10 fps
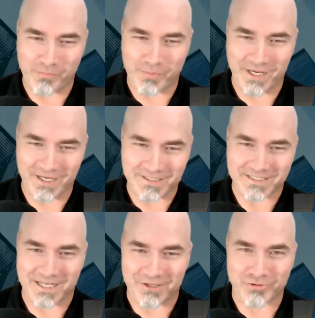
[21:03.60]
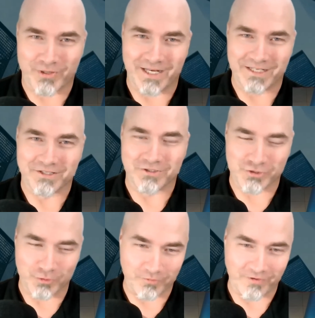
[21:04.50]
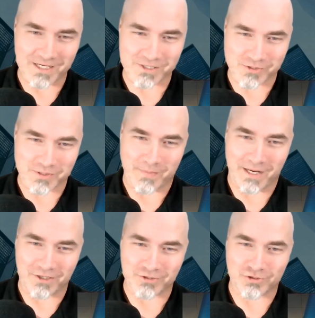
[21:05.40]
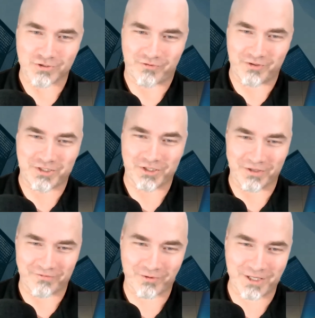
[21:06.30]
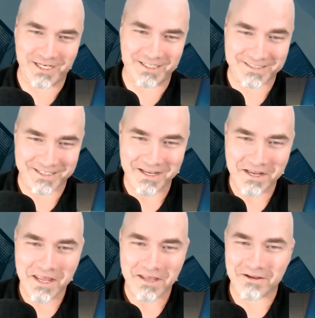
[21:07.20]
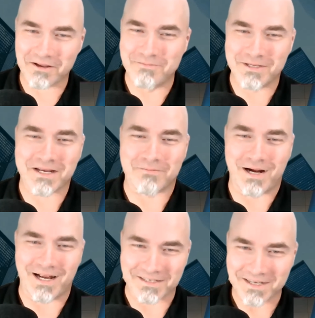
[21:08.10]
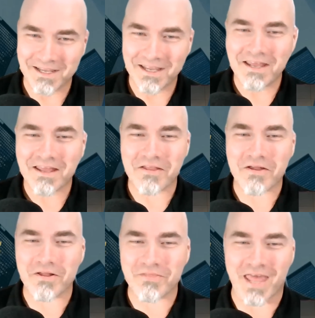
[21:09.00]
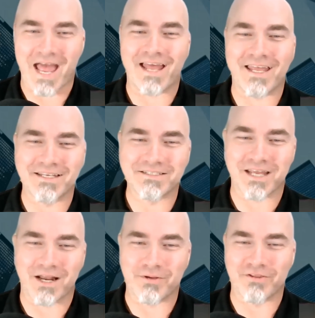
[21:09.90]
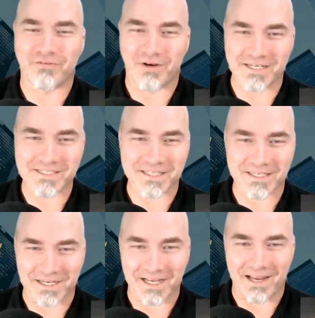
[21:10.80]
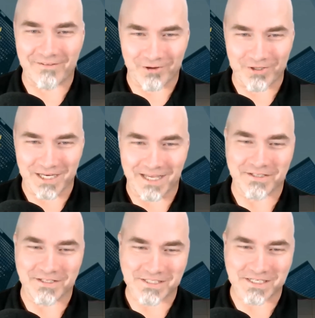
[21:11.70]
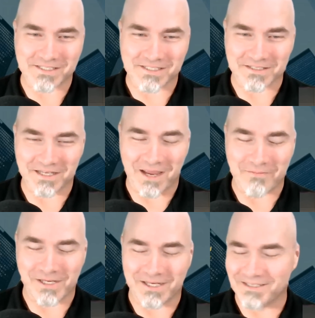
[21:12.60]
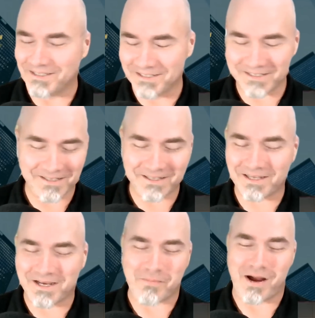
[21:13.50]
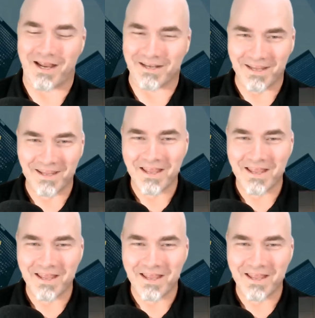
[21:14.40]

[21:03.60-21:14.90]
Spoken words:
UPS is now training their supervisors and managers for deliveries. I mean, come on. That has got to be the funniest thing I've heard yet this season. I mean, come on.